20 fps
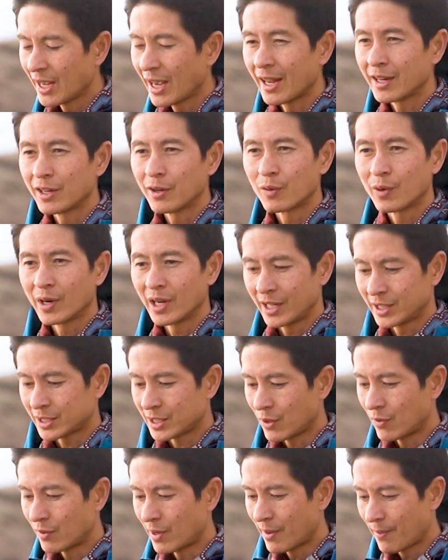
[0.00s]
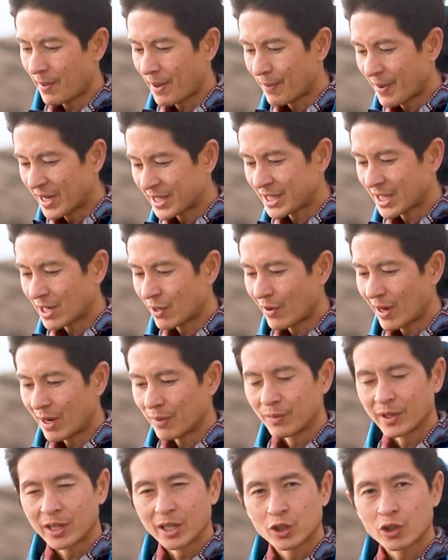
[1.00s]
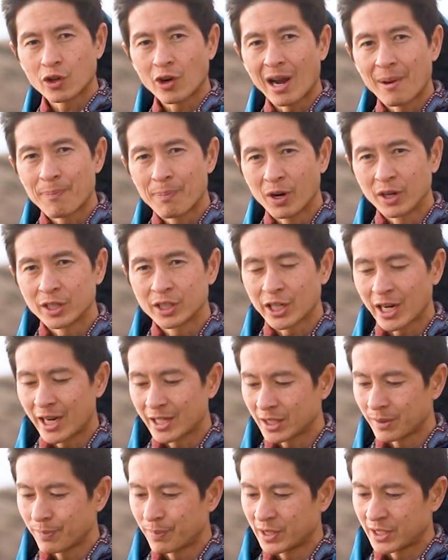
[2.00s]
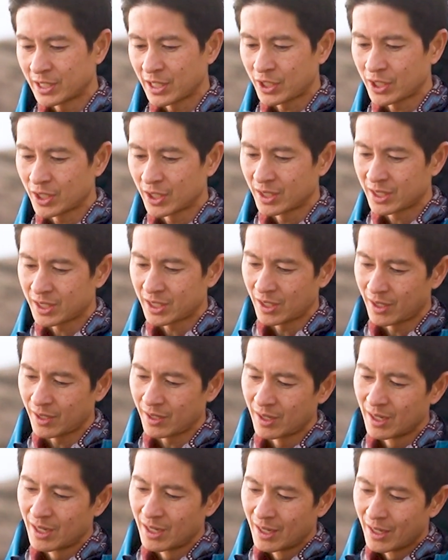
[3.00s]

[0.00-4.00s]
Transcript: and you really don't want to be messing around with your tripod changing position, so